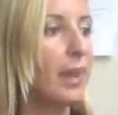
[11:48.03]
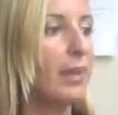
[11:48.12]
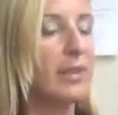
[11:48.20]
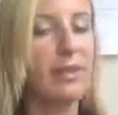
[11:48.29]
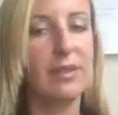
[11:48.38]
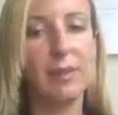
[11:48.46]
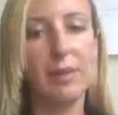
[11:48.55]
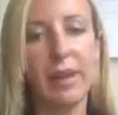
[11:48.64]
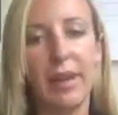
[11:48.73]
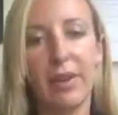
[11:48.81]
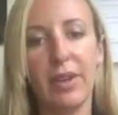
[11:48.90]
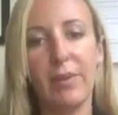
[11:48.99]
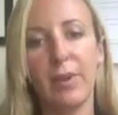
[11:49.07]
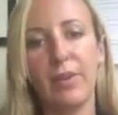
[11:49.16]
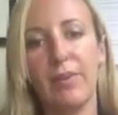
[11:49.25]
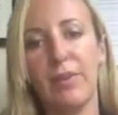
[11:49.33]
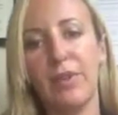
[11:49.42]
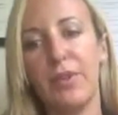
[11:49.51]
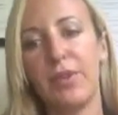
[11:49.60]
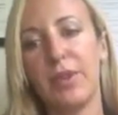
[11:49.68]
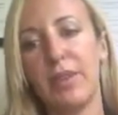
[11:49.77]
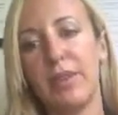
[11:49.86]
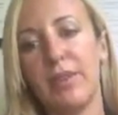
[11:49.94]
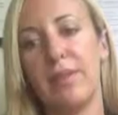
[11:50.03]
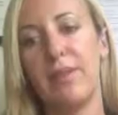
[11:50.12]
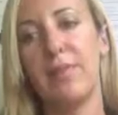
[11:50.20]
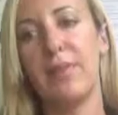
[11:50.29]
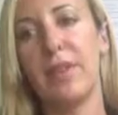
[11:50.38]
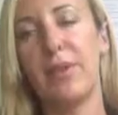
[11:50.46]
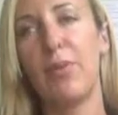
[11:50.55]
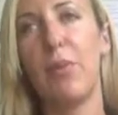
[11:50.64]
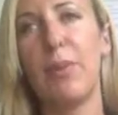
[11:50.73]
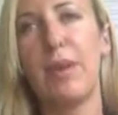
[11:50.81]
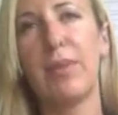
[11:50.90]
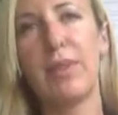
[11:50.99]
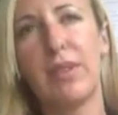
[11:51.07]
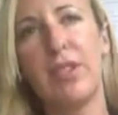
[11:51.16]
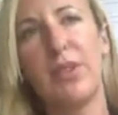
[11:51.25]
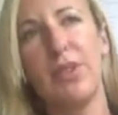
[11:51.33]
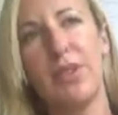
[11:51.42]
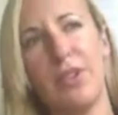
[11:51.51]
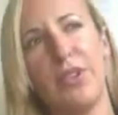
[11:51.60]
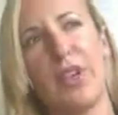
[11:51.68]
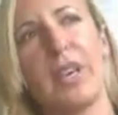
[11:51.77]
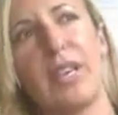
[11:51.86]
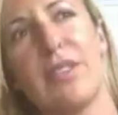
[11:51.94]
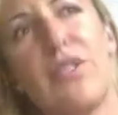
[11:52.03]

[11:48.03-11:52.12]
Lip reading: This is an area where you won't be able to, you're not going to